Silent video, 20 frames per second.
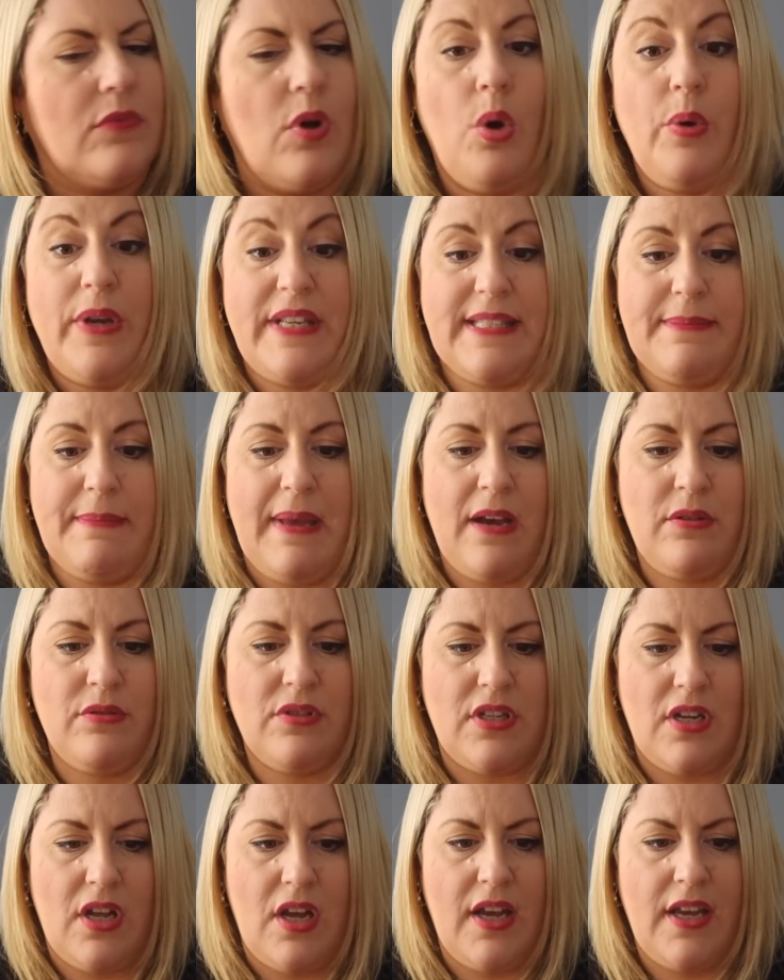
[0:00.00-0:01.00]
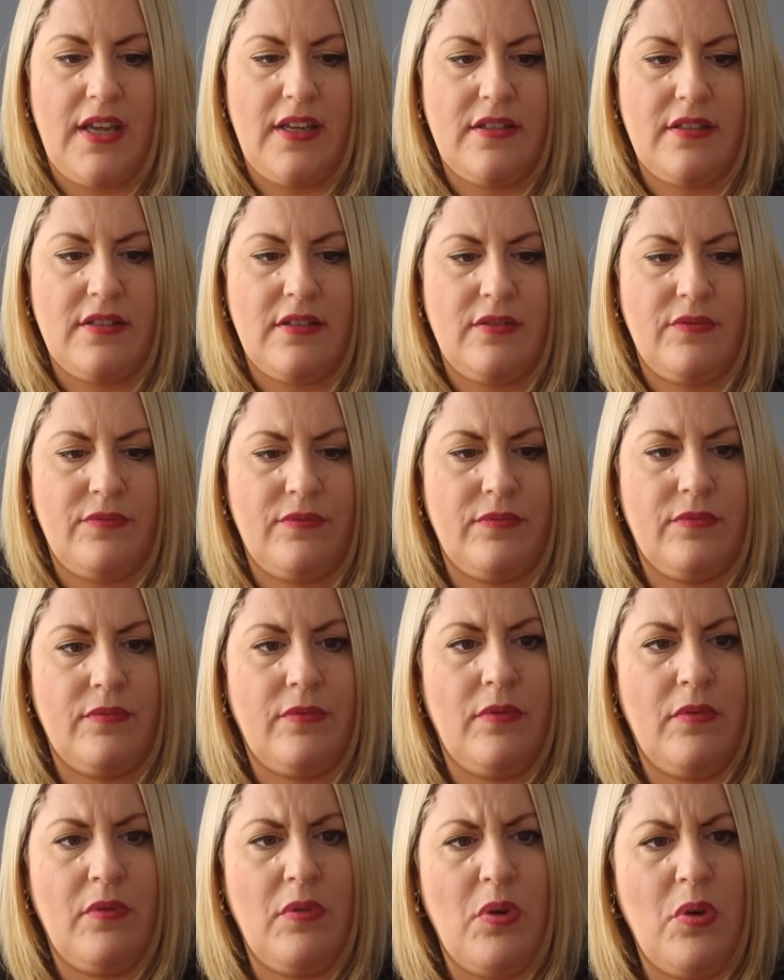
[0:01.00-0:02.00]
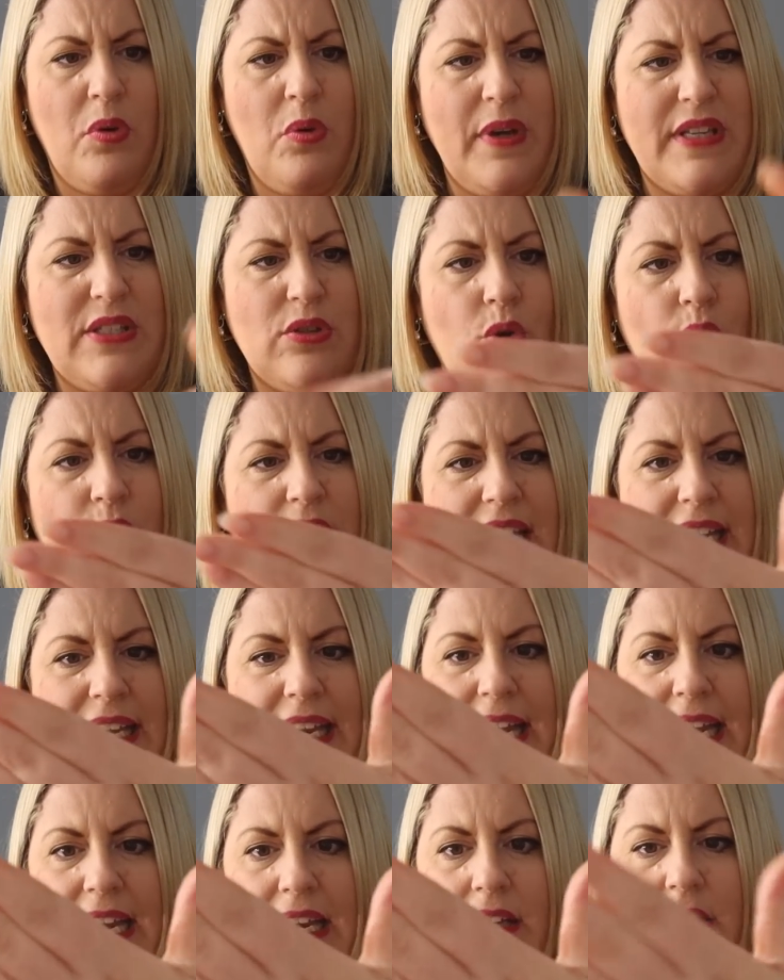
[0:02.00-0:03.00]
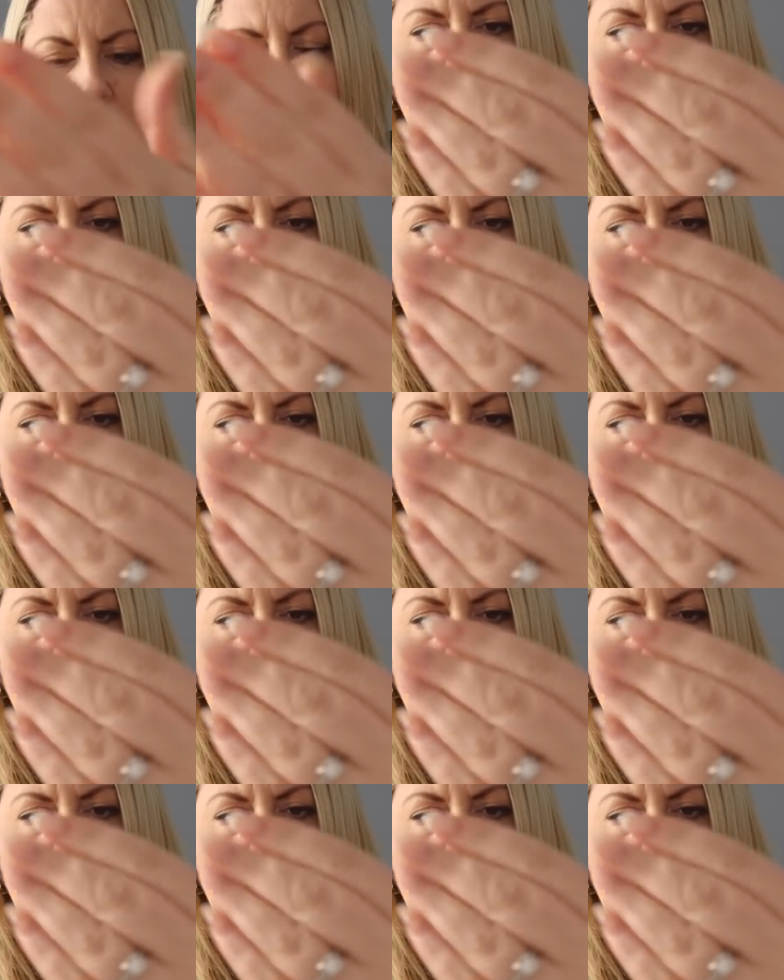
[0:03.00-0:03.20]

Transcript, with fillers: Oh, it smells nice. Oh, it's oily.